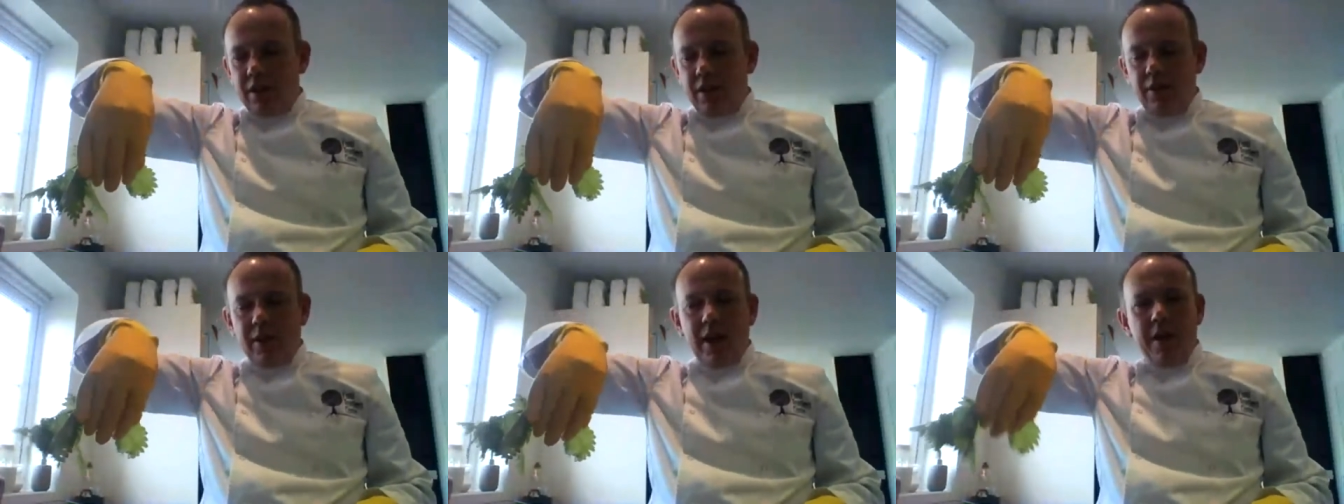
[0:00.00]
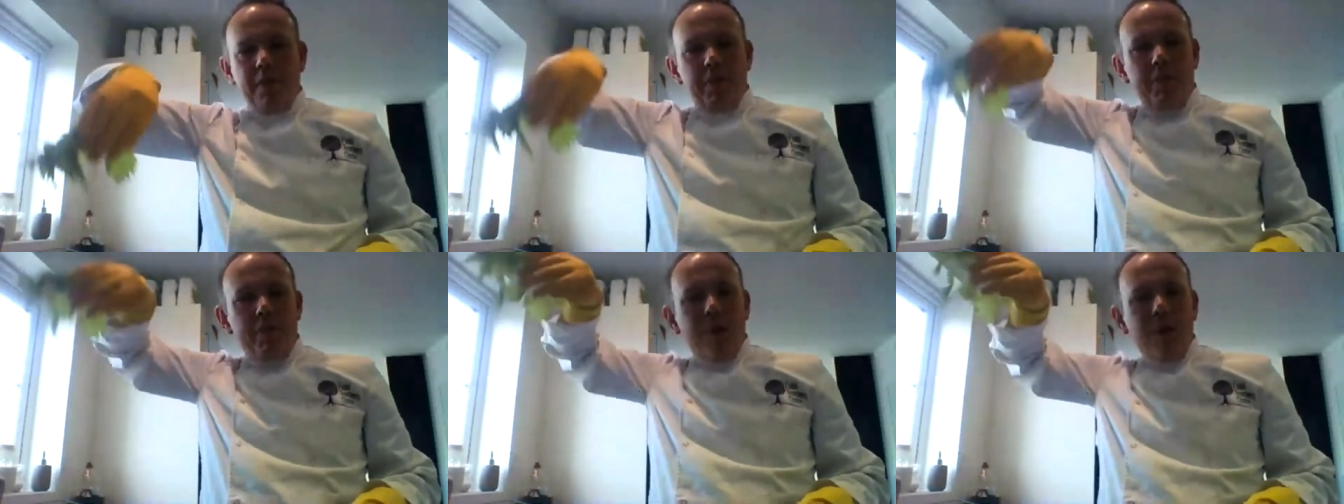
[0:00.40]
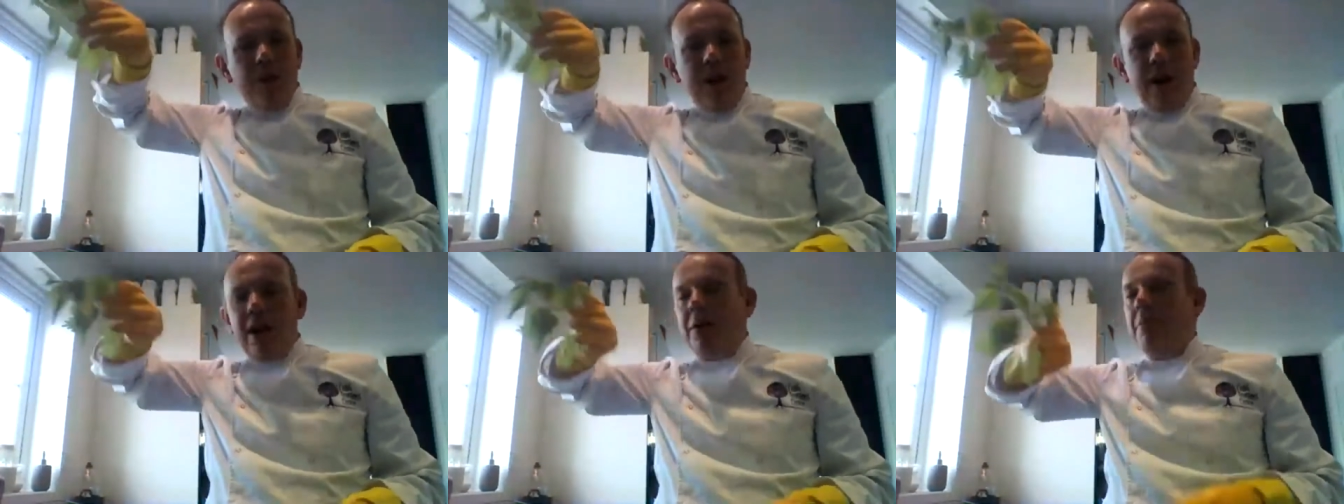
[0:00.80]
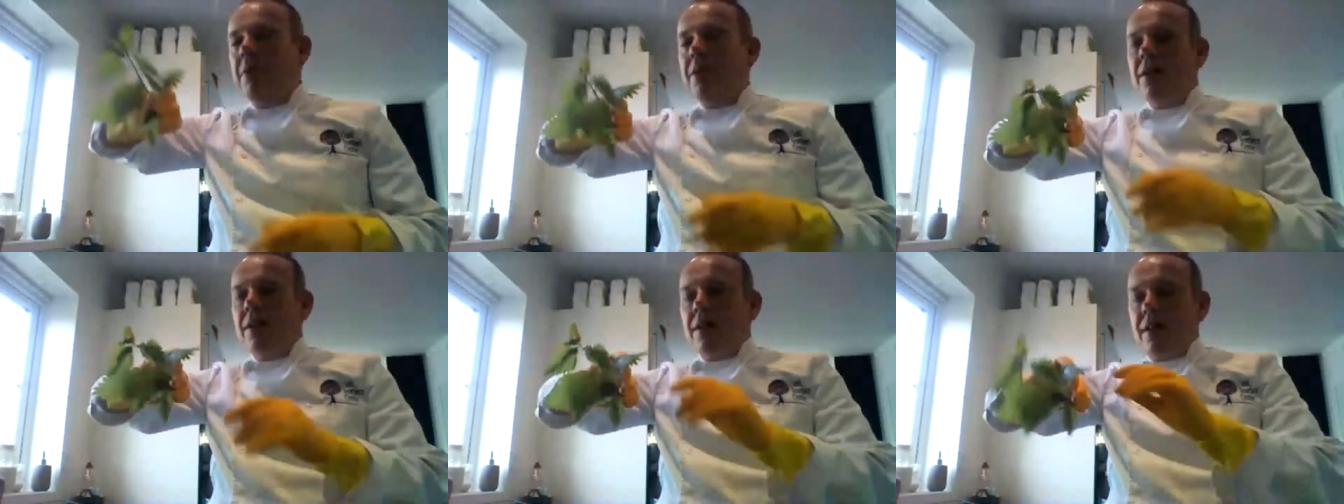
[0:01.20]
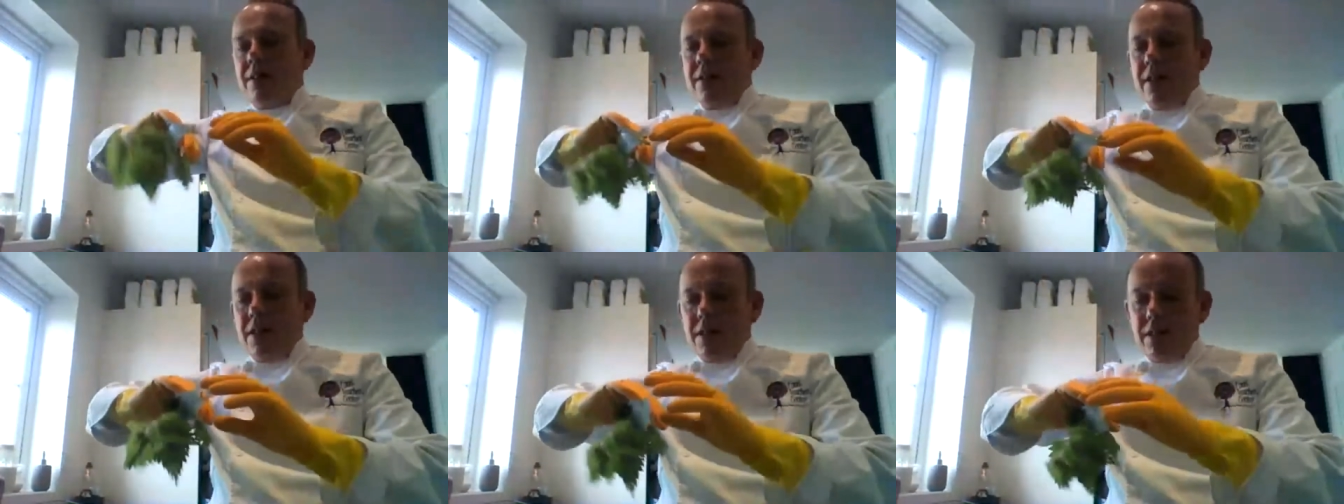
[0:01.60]
Okay, and pull it up. I
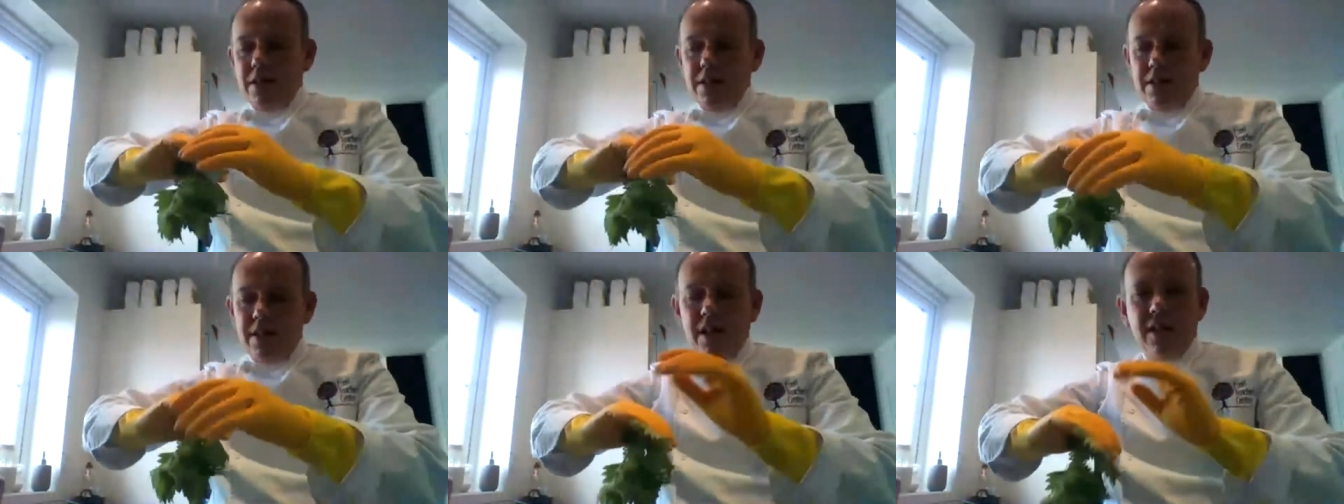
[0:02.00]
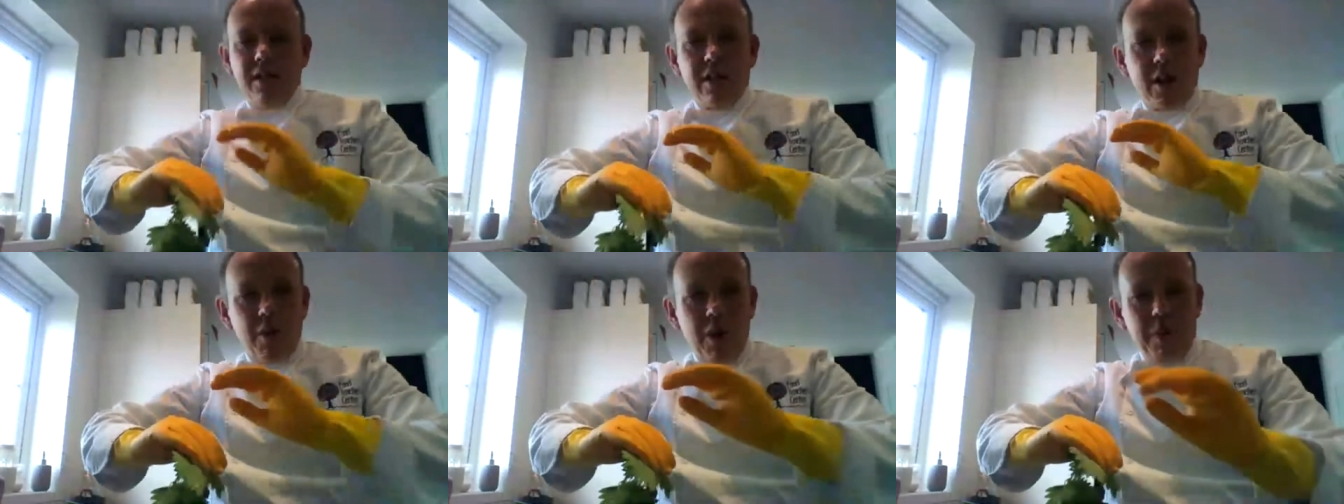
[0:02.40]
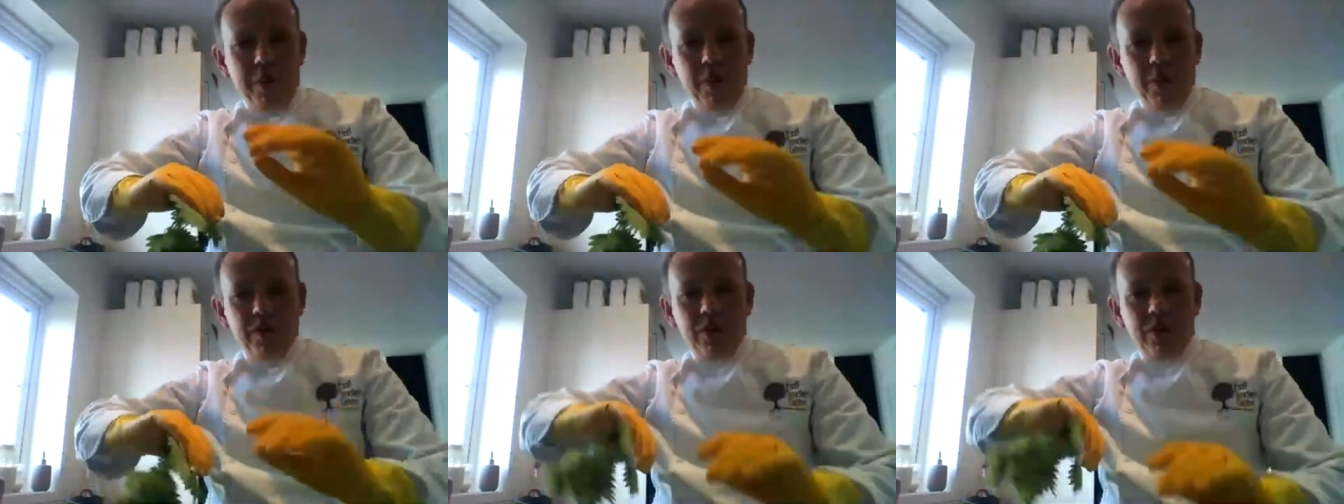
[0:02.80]
say the stings go upwards.